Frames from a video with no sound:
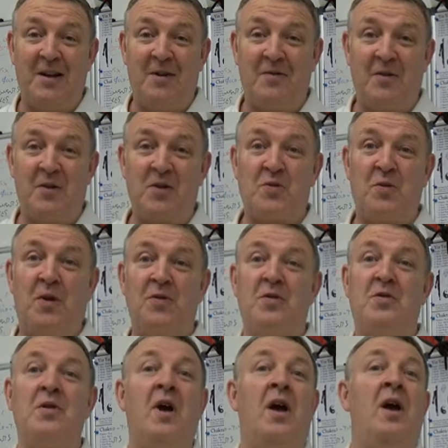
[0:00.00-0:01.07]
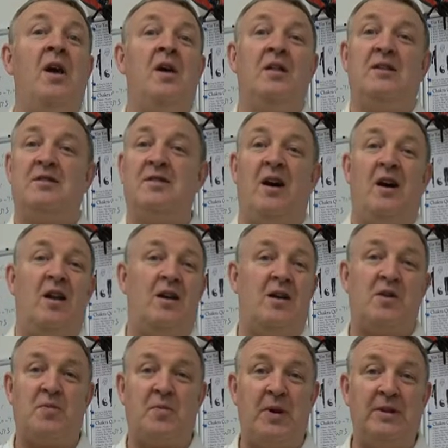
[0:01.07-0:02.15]
First one's, there's not a lot of
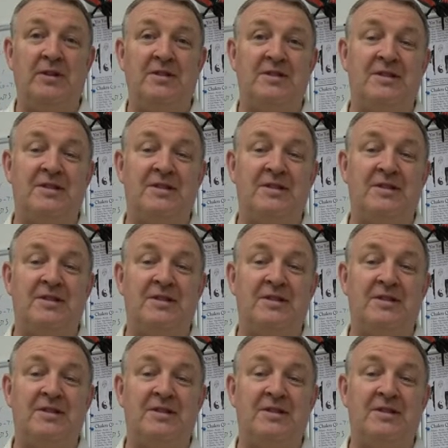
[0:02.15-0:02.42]
spins,